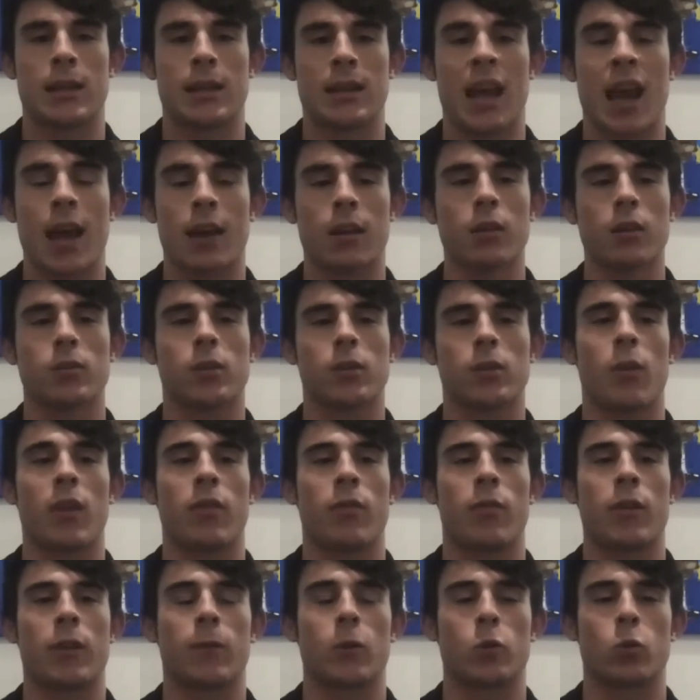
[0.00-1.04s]
So the, this
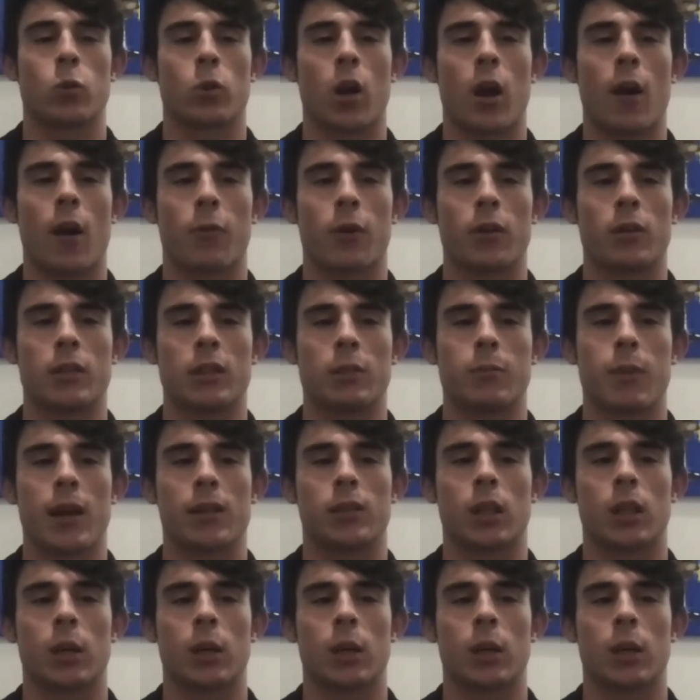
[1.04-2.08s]
virtual conference this past
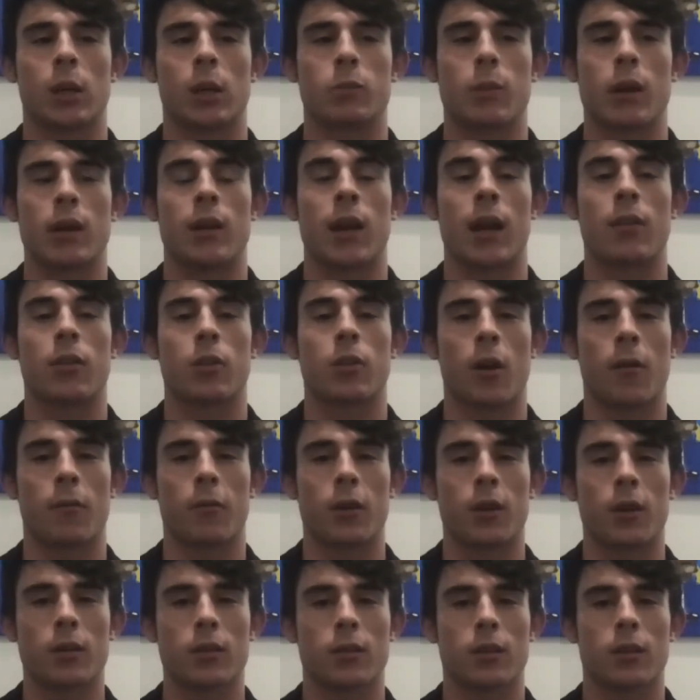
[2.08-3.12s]
summer was my ninth
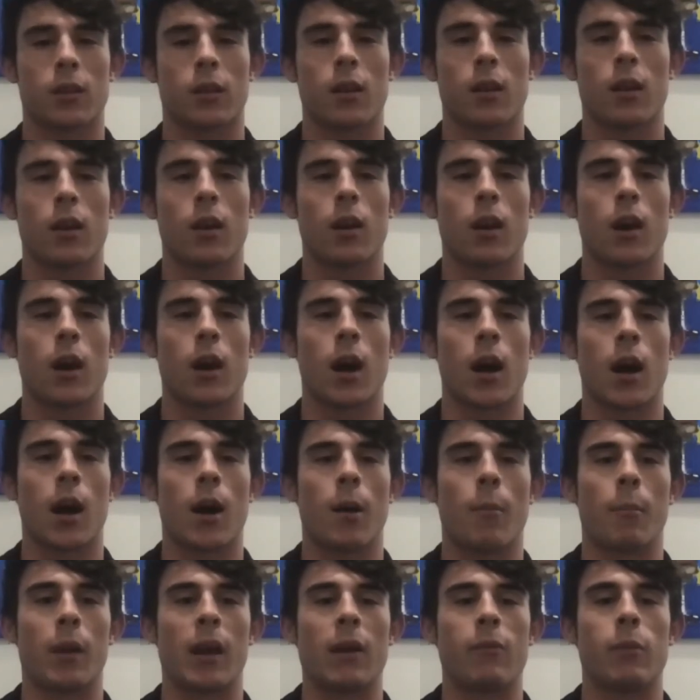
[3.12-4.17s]
conference.
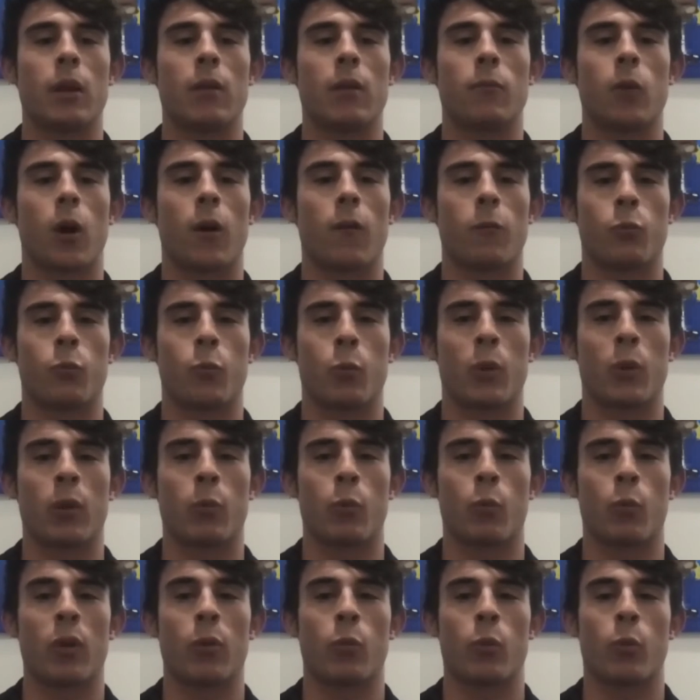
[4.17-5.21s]
Um, I've been involved with,
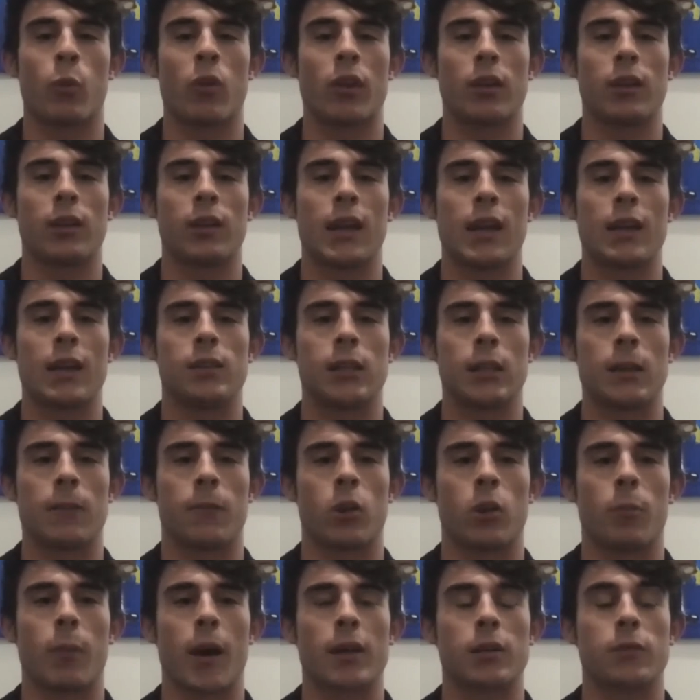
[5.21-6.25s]
with, with, the TAC for the
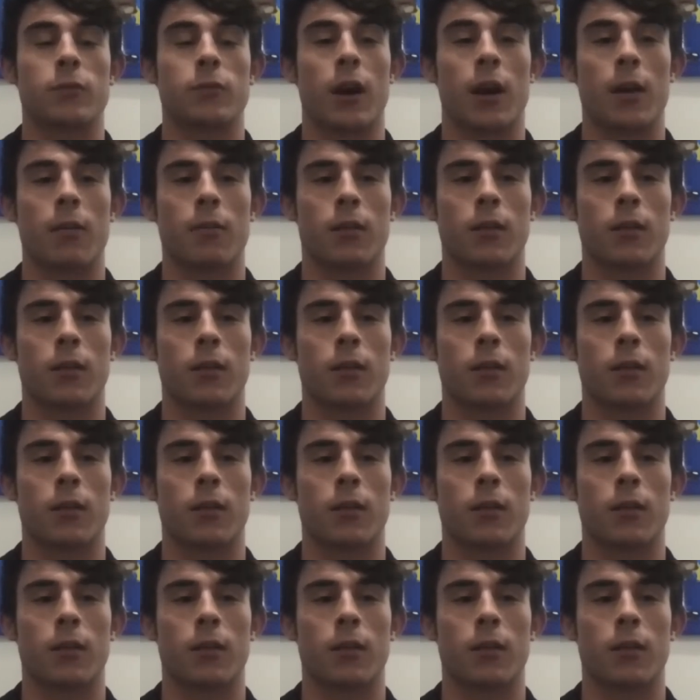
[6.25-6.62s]
past five.